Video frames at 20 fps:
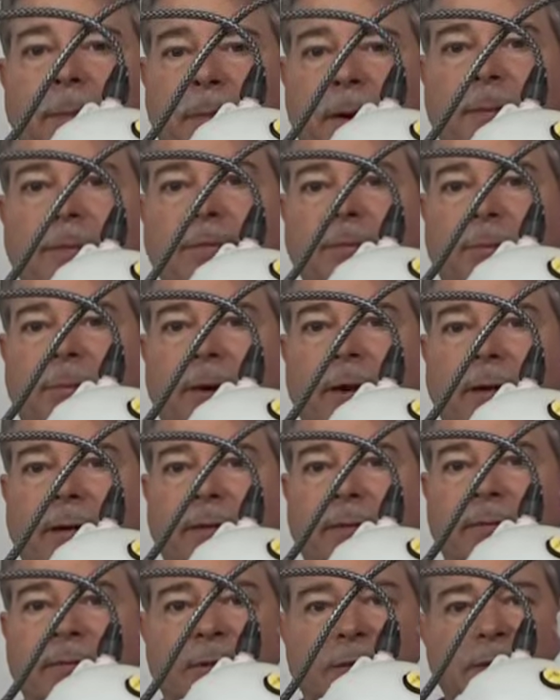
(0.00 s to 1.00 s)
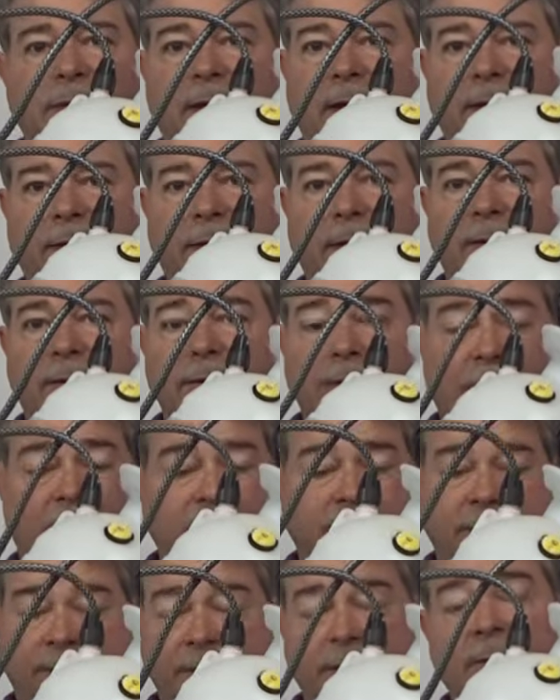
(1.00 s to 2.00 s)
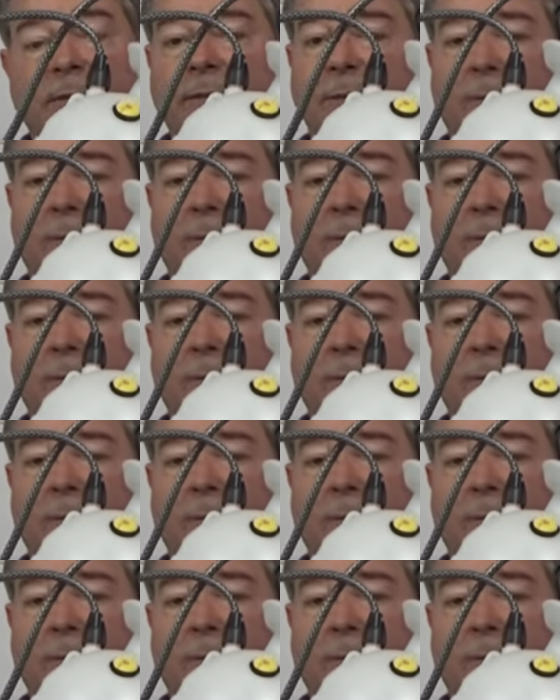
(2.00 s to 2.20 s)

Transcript: pump sprayer just like this, actually this is